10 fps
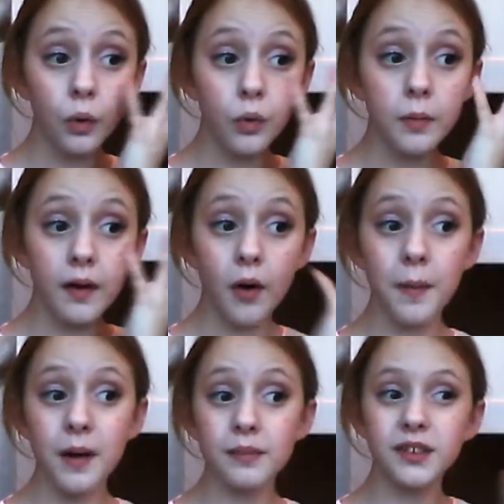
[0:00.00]
oh, I've
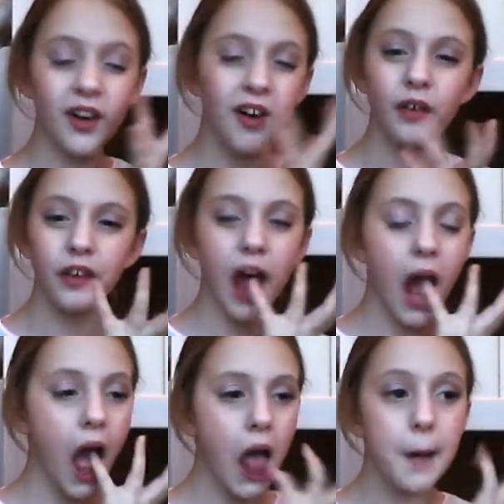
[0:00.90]
got a bit of mascara on
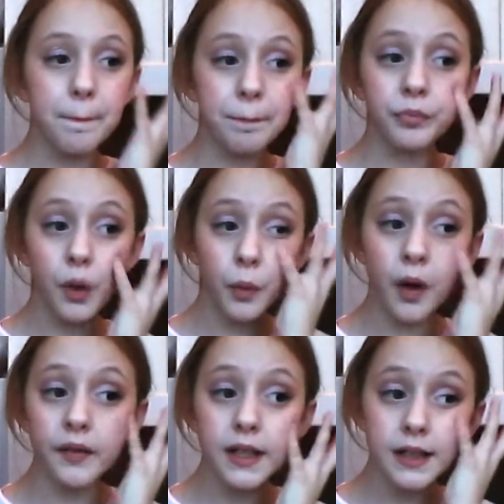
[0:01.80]
there. No
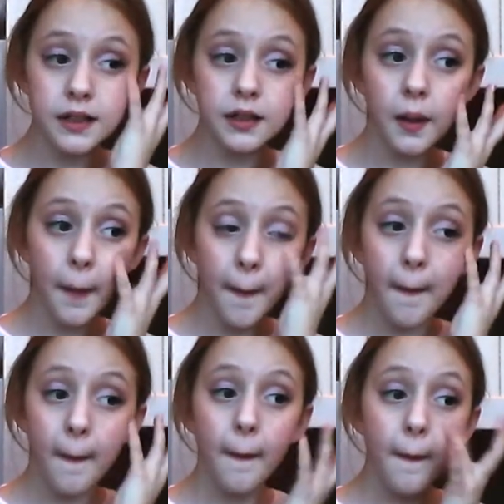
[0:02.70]
worries.
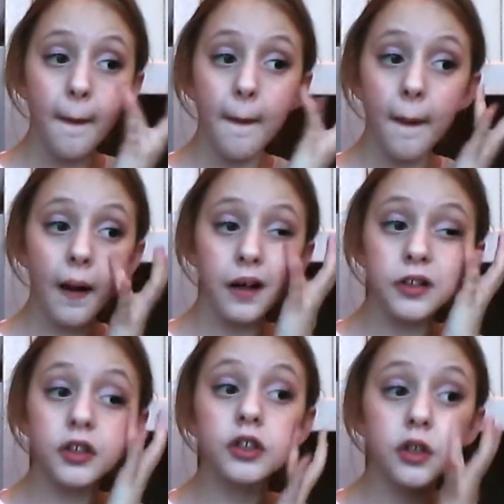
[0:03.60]
I
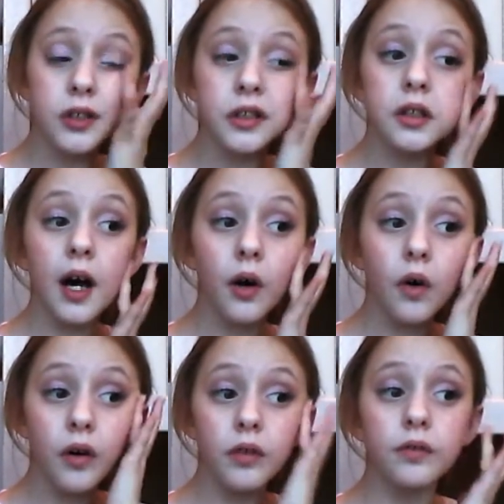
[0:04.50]
can just do that
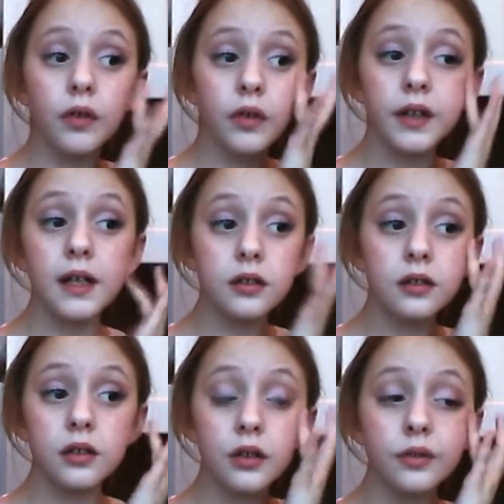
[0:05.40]
out because it
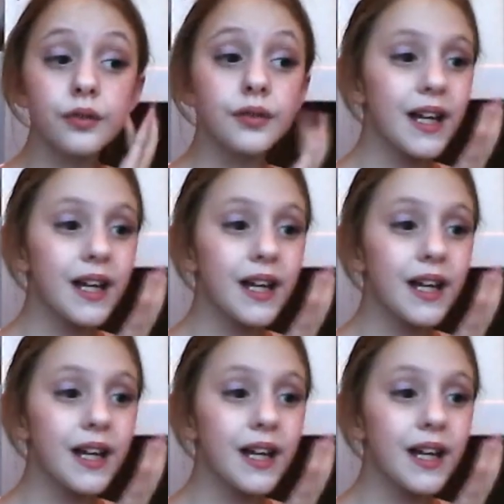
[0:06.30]
isn't too